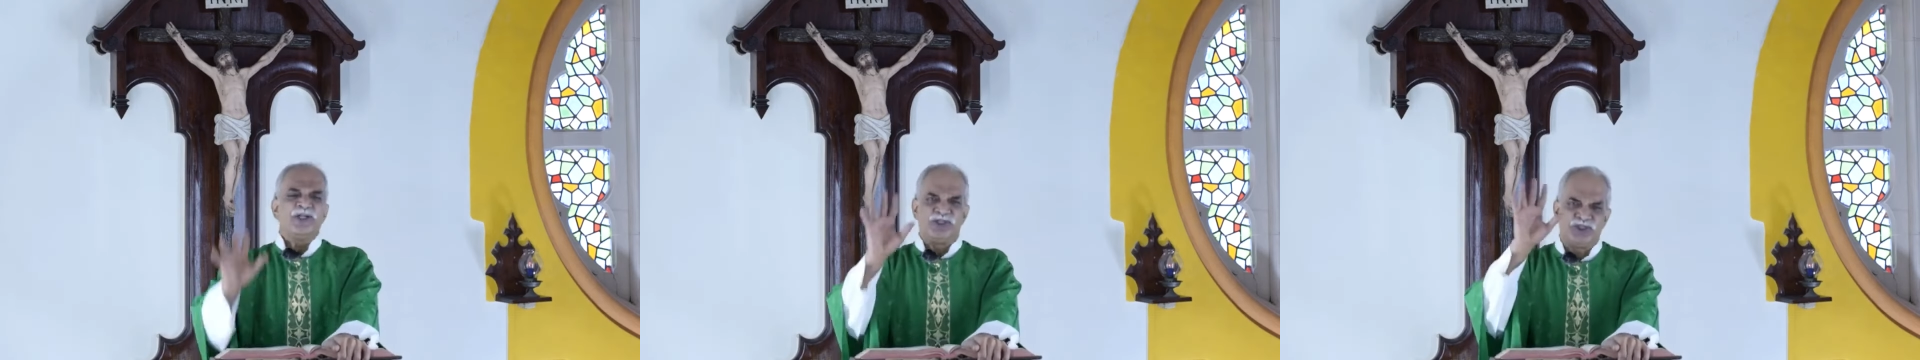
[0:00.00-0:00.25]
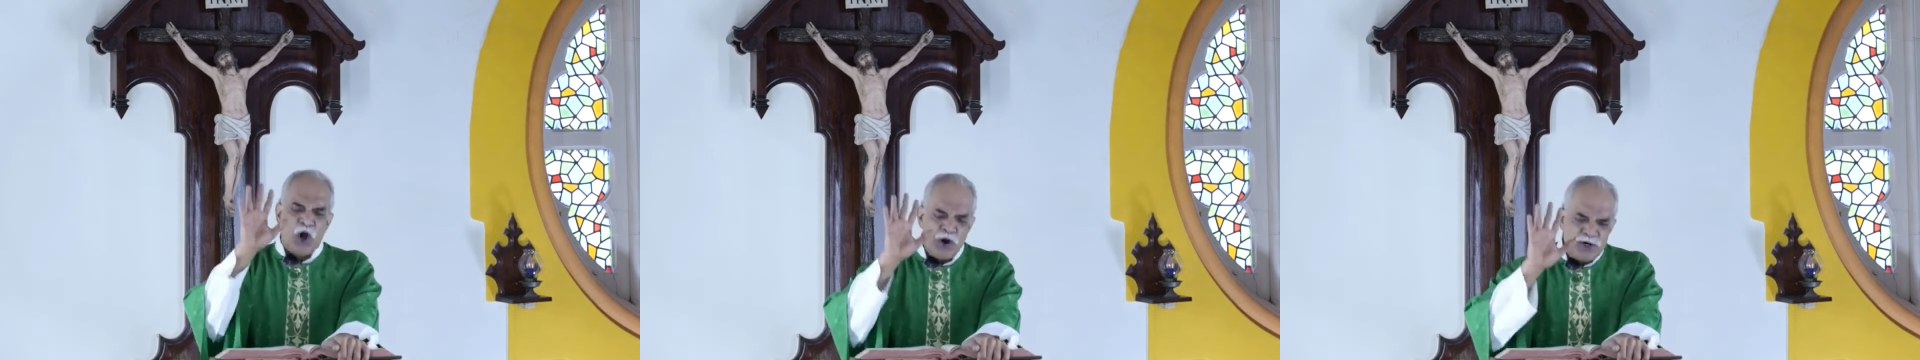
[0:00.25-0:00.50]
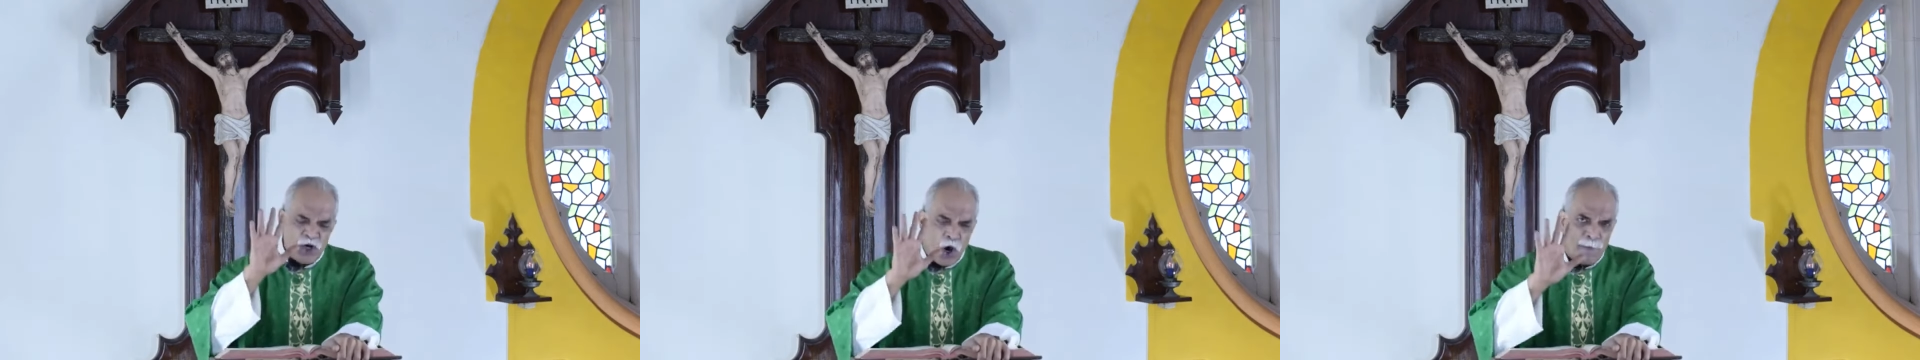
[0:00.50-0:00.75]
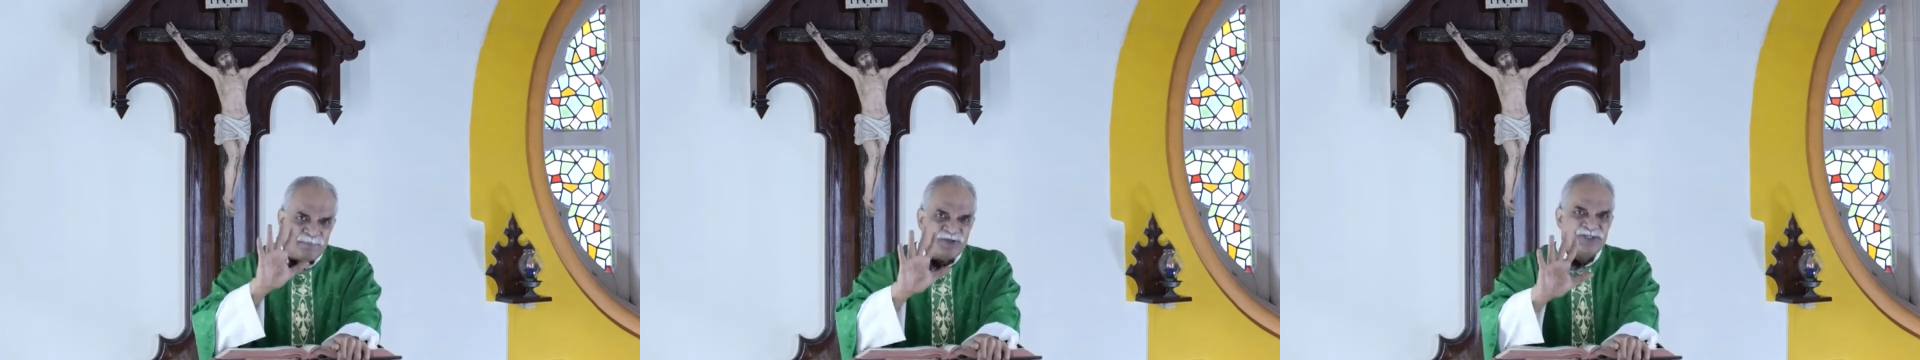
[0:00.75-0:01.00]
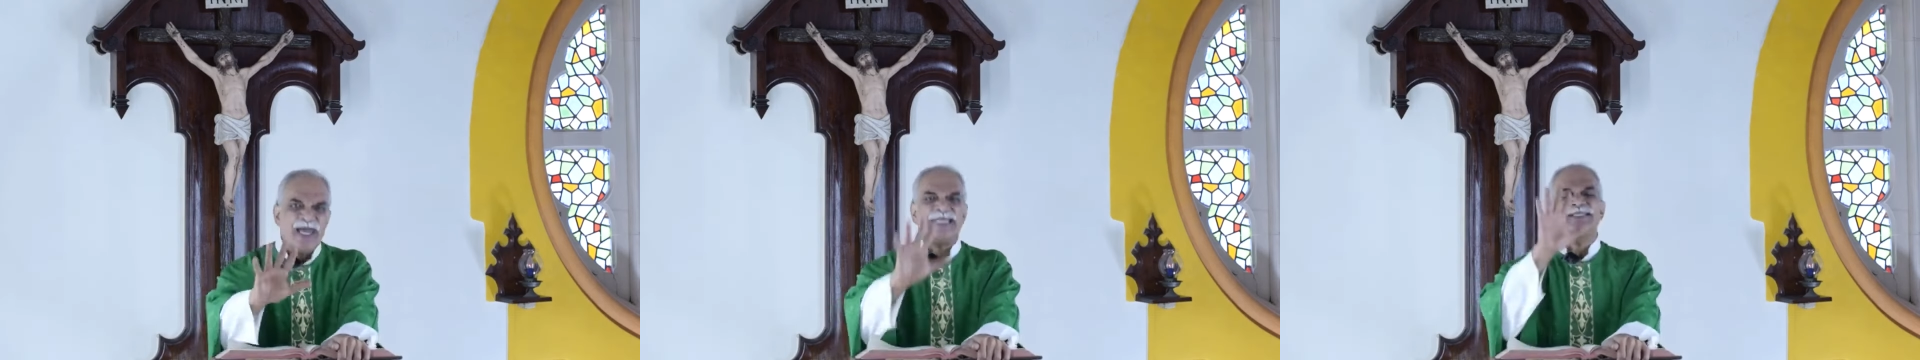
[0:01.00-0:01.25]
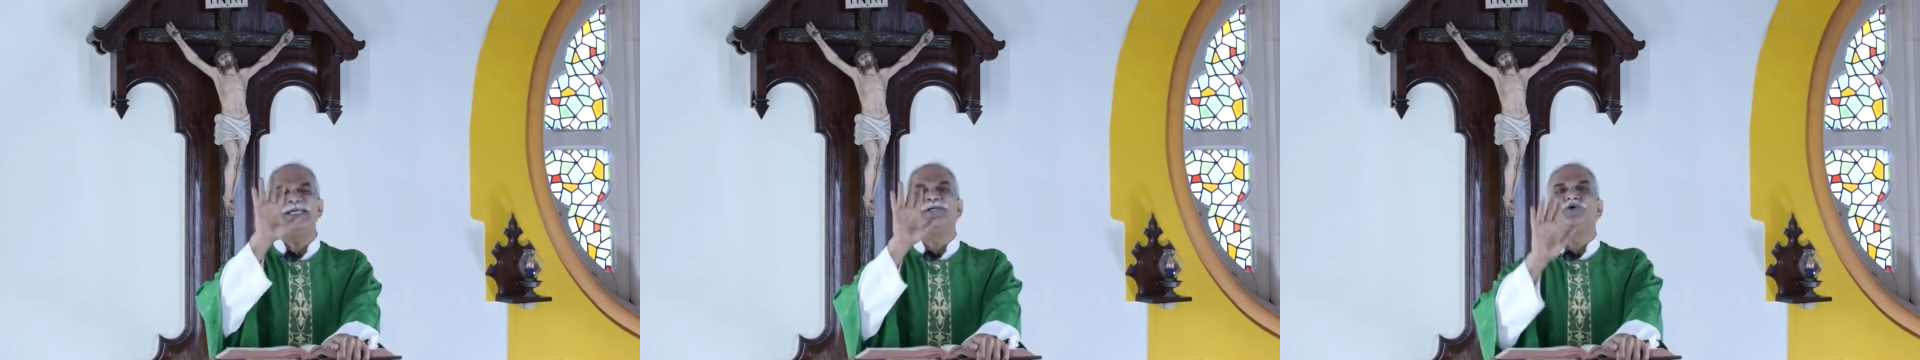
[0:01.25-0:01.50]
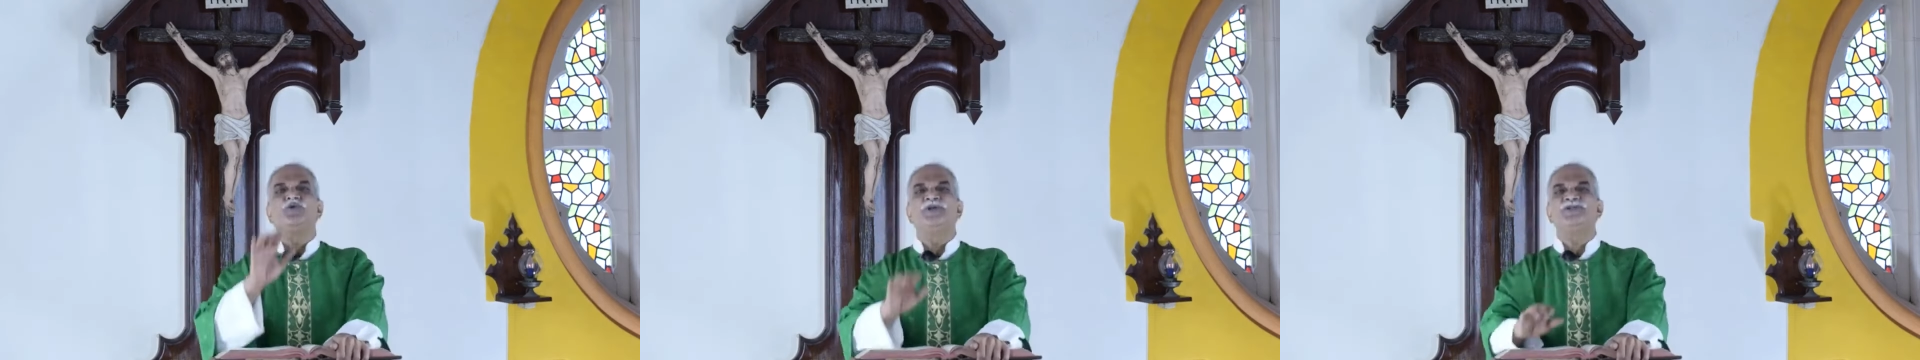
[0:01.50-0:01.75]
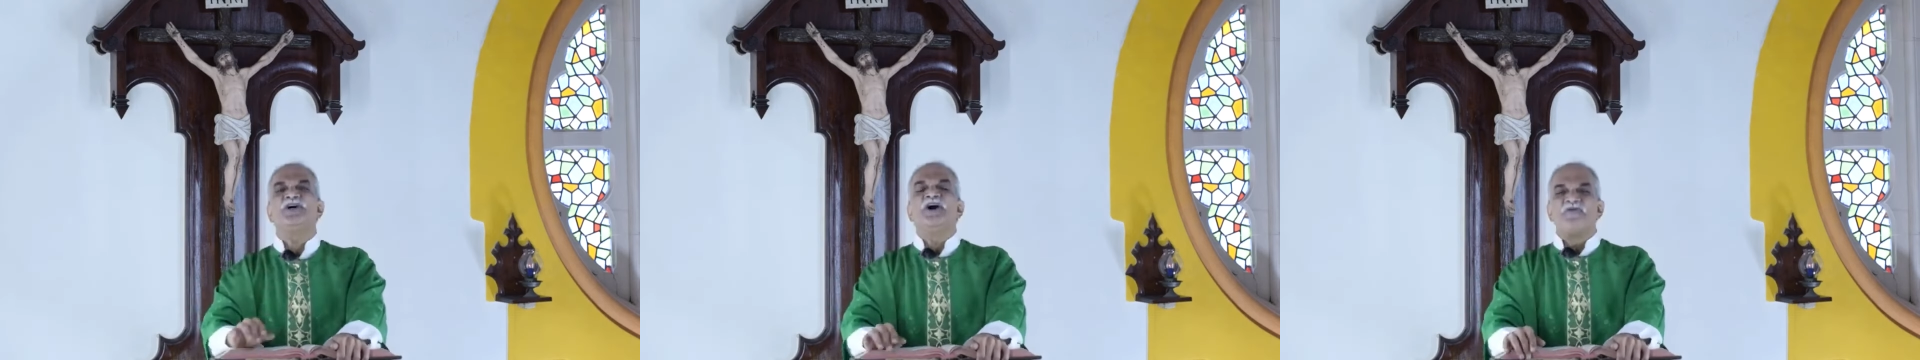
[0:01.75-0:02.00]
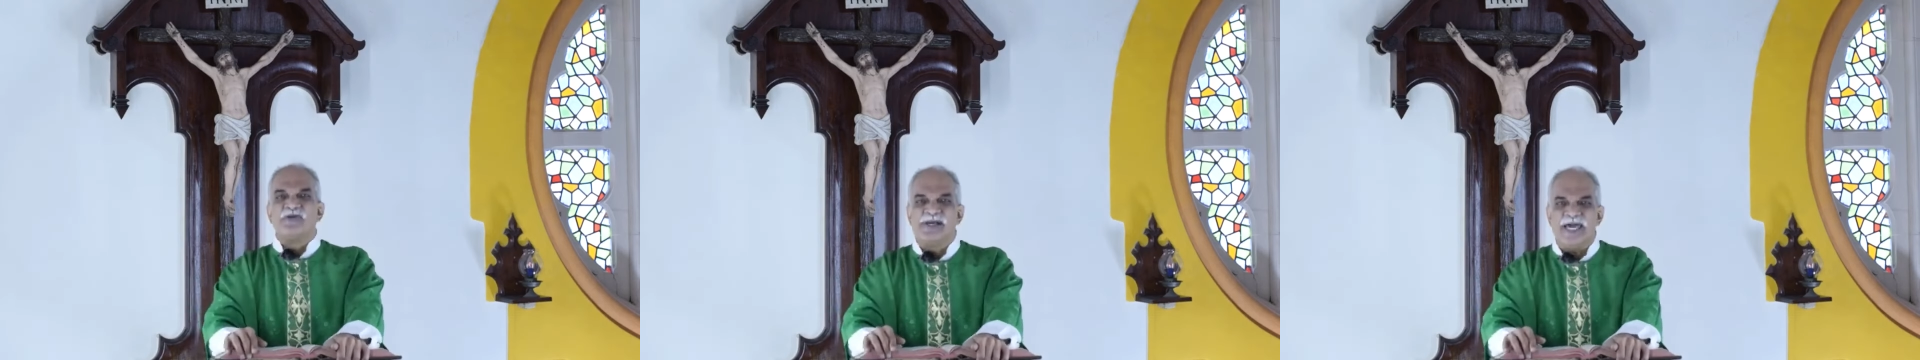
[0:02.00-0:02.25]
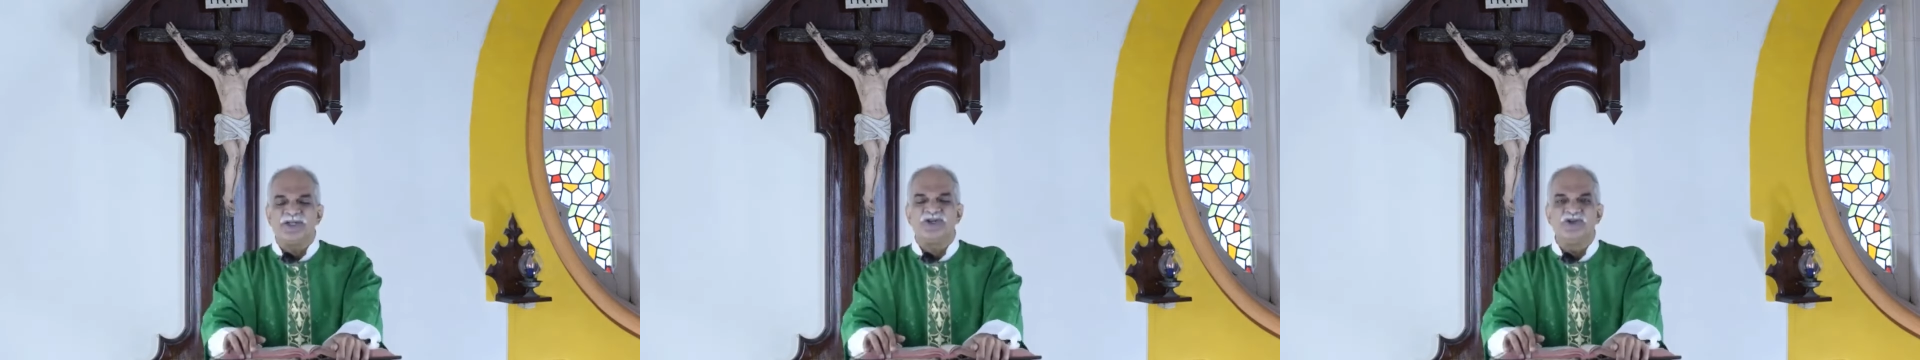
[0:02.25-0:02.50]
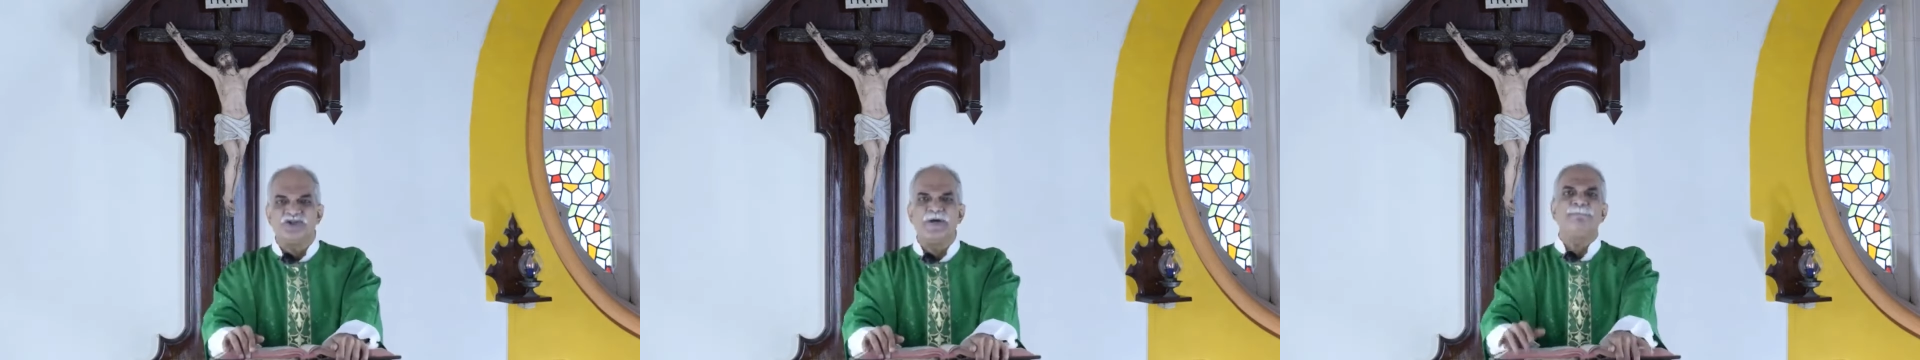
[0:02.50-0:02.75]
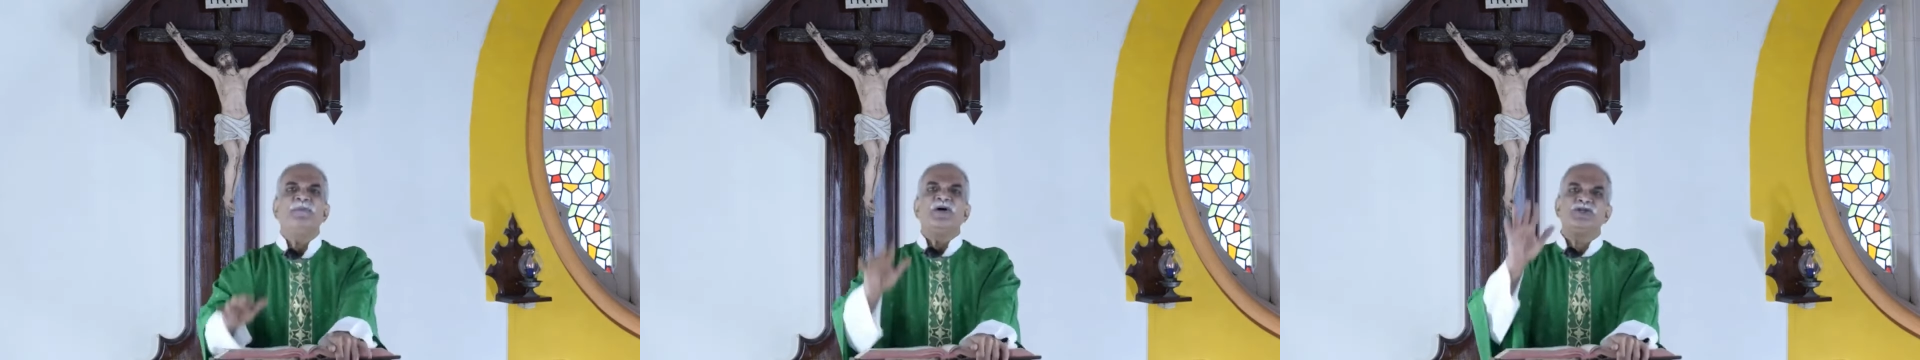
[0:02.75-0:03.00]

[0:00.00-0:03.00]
John objected to this relationship.